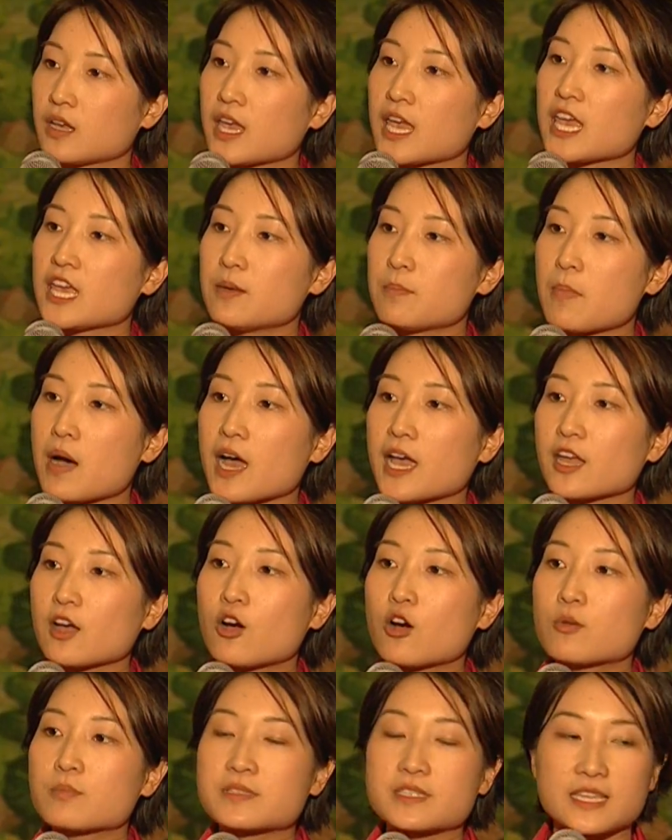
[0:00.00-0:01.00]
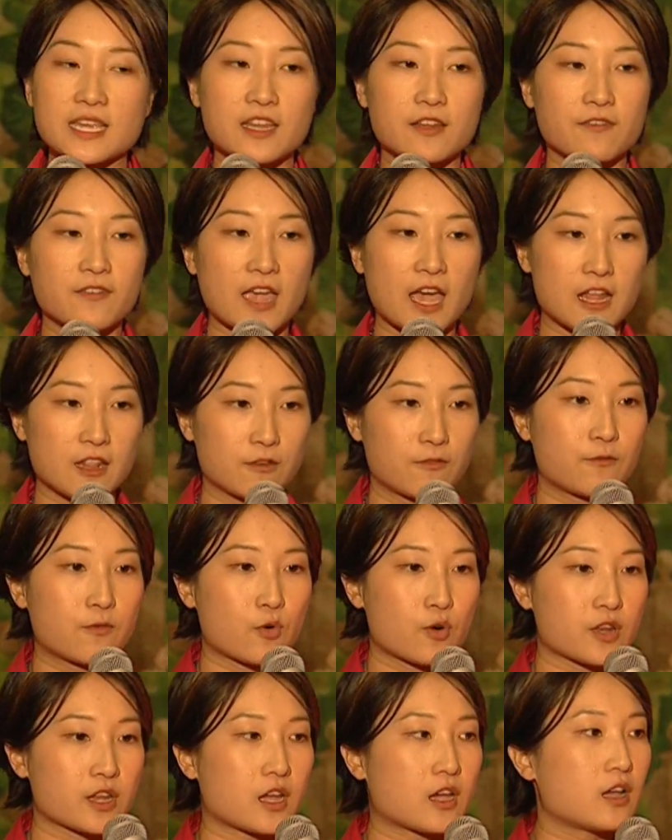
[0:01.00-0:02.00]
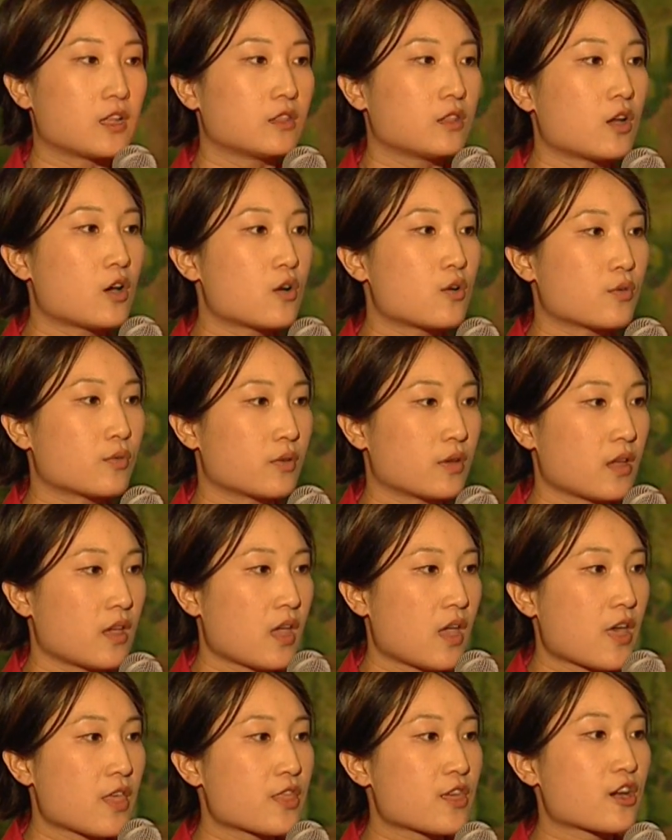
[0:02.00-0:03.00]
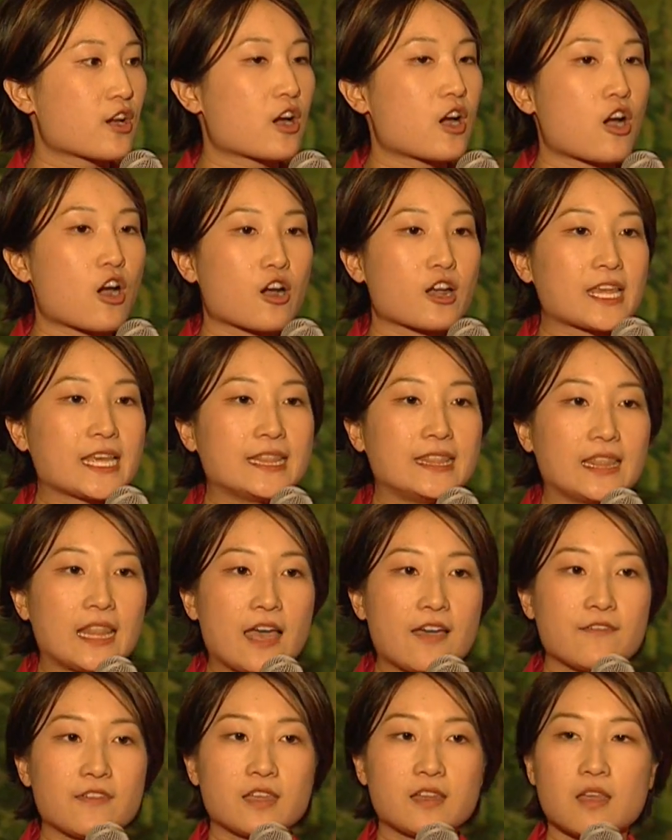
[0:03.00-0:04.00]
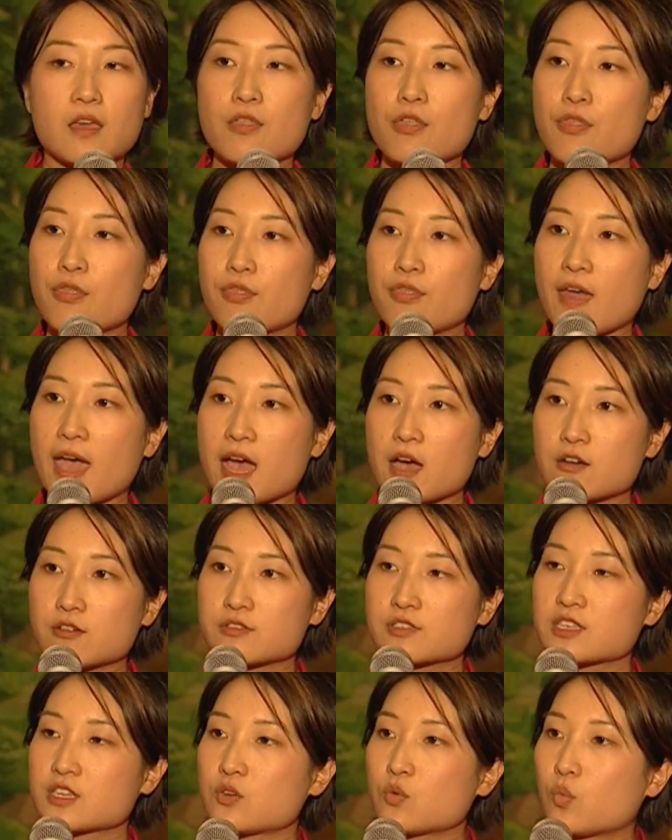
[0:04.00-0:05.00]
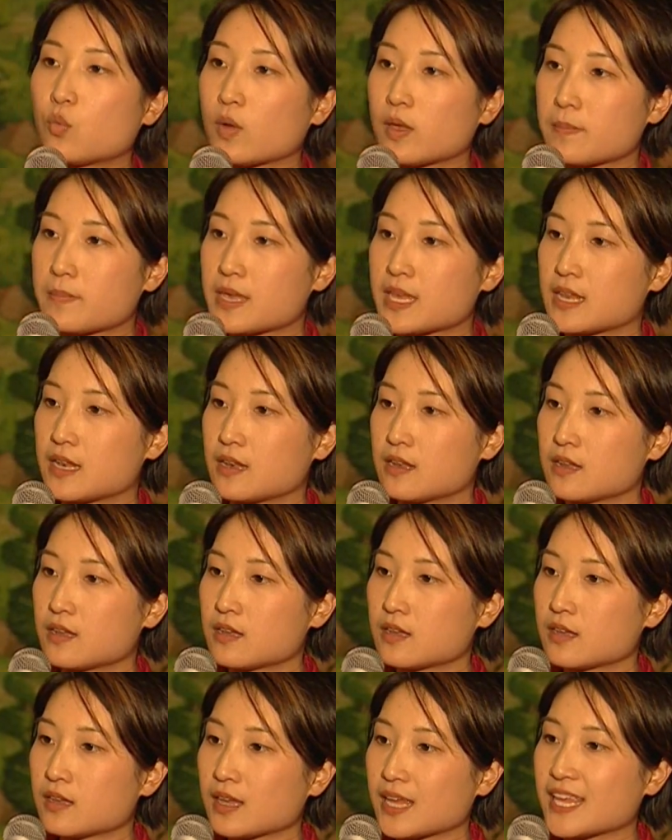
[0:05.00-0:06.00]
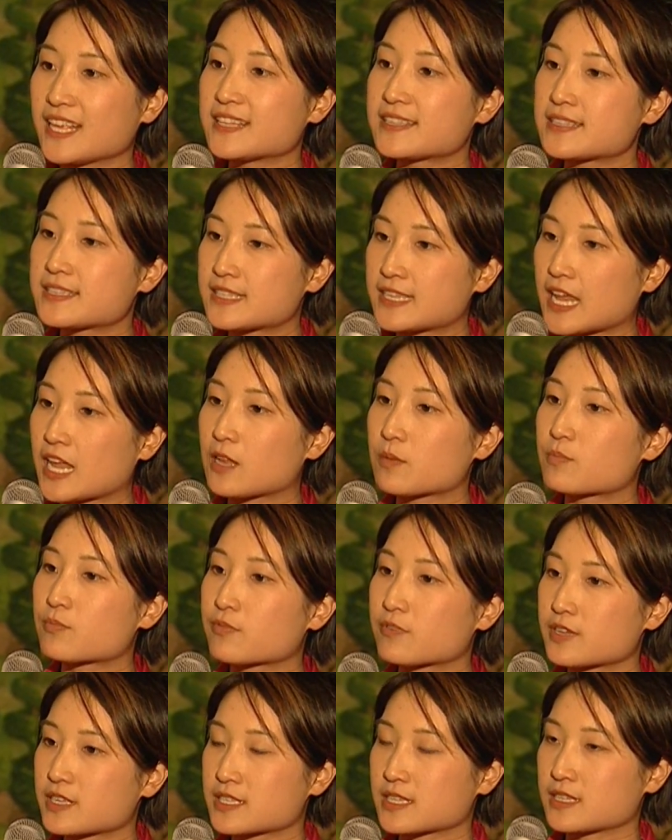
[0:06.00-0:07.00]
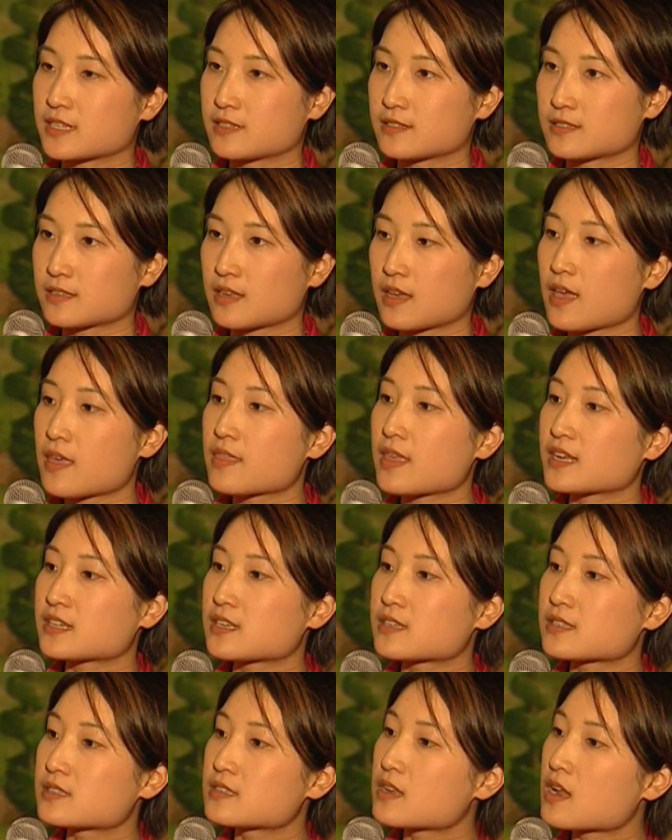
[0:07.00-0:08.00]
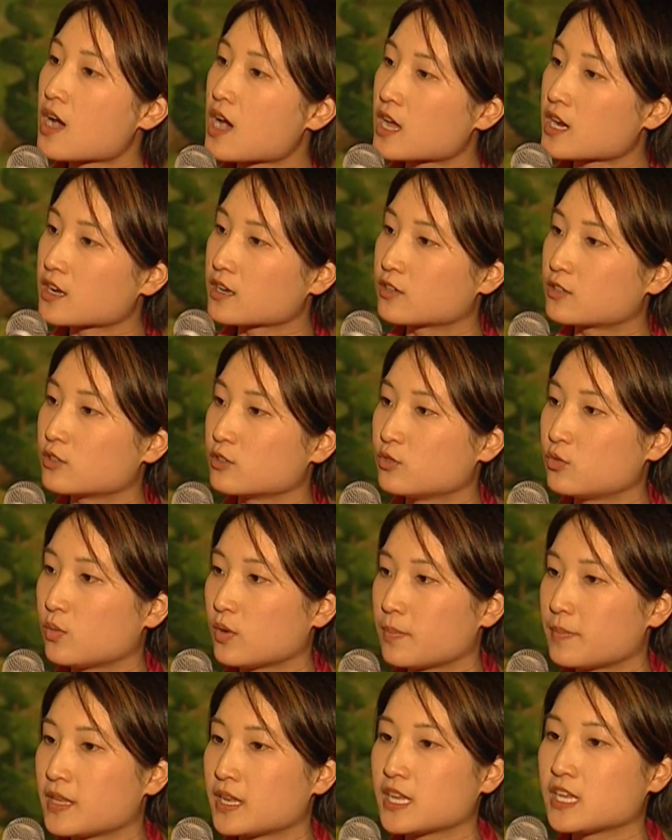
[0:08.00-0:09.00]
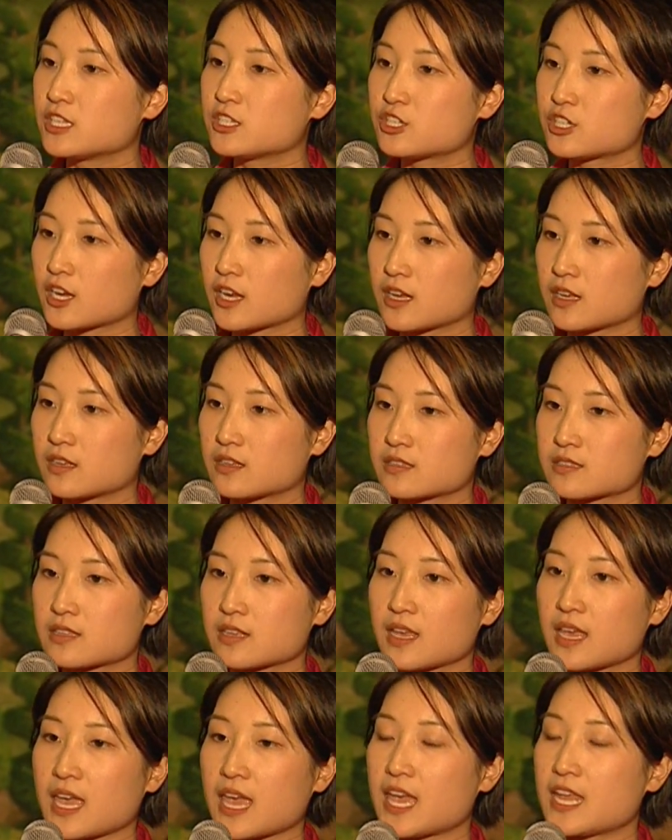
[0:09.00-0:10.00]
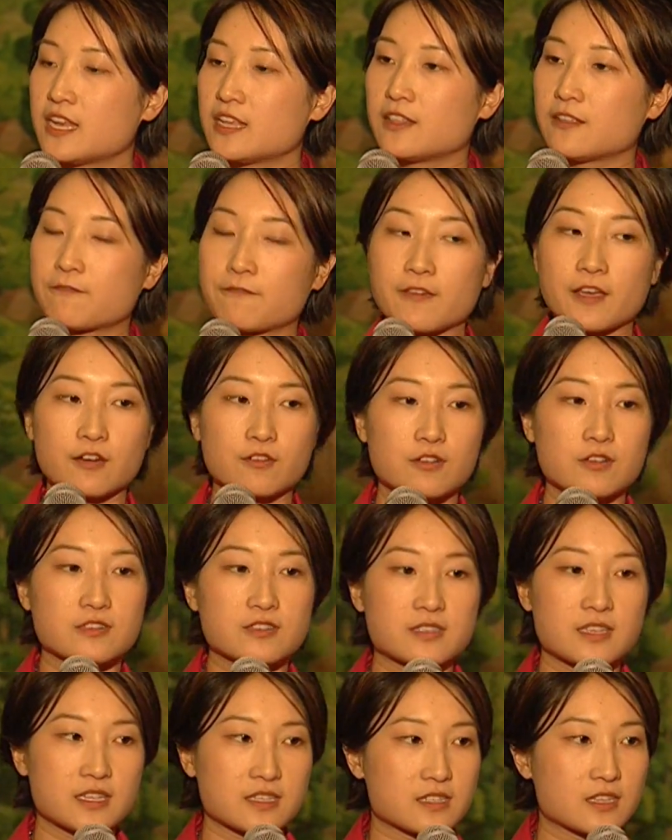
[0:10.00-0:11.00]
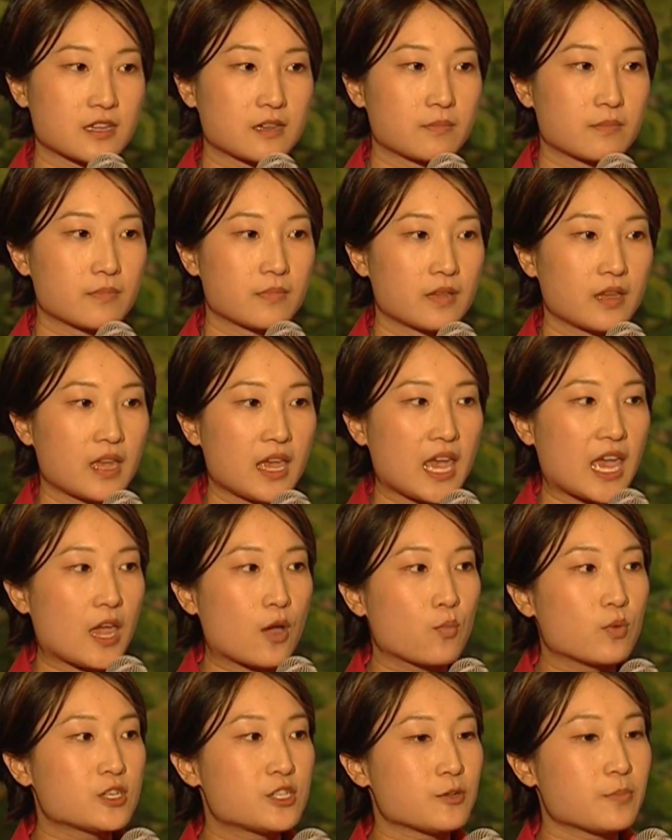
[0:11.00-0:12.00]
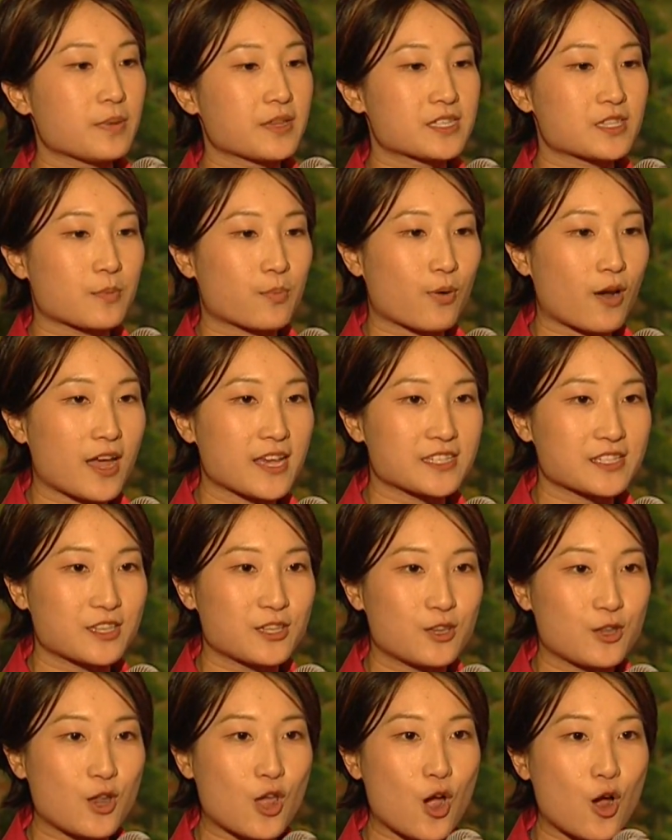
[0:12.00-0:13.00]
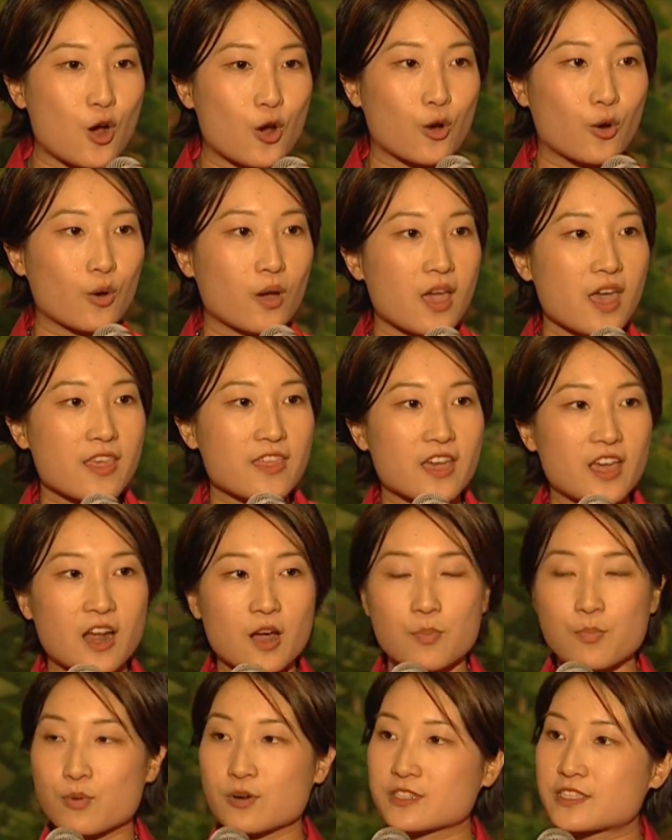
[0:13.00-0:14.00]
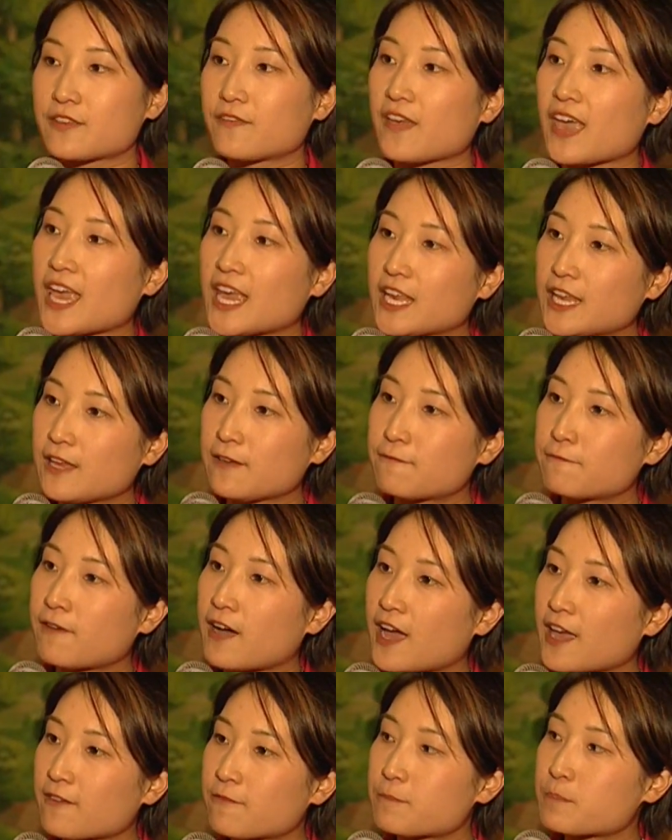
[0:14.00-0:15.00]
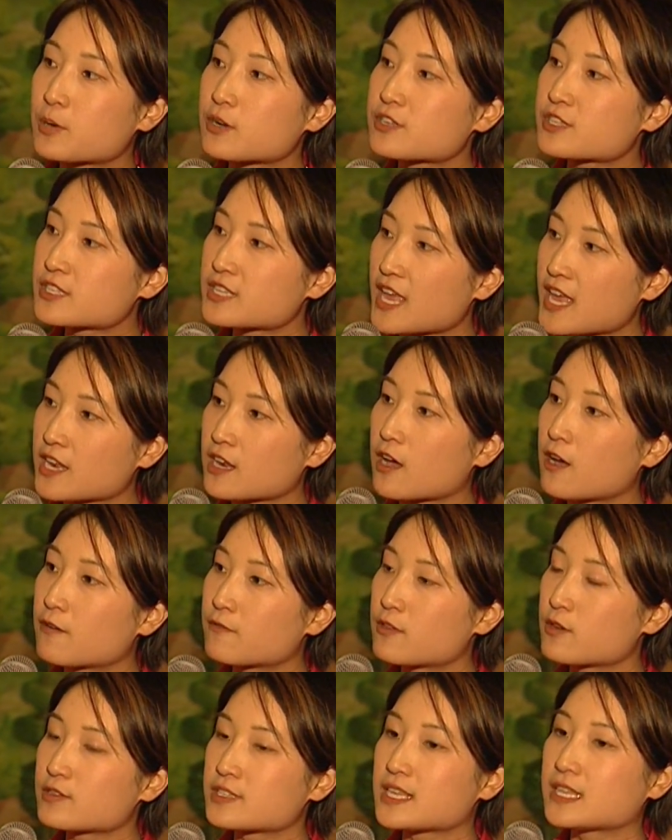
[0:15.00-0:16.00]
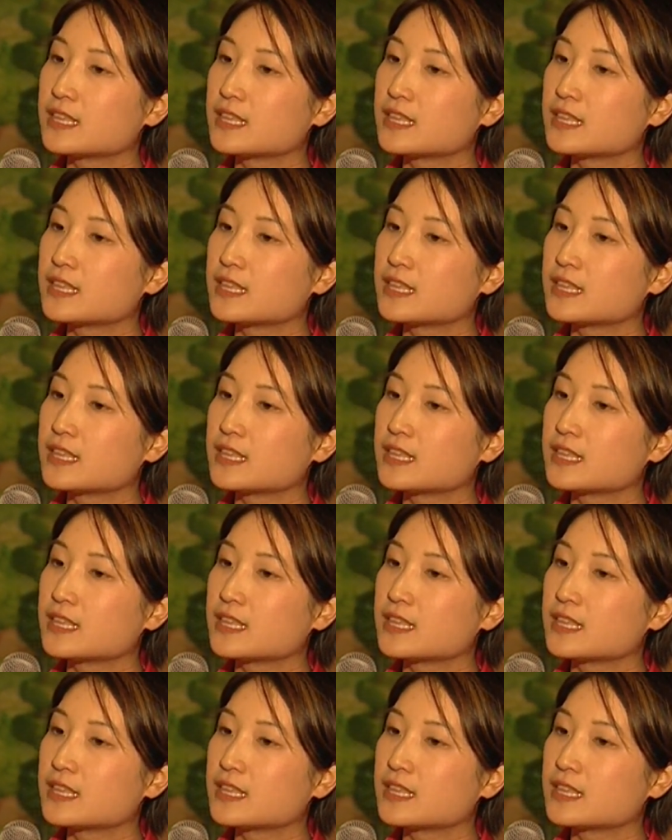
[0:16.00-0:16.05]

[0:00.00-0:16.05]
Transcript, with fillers: In my home state of California alone, there are 11,000 women in state prisons. That does not include women in jails and in the federal system. And would you be surprised to know that upwards of 85% of those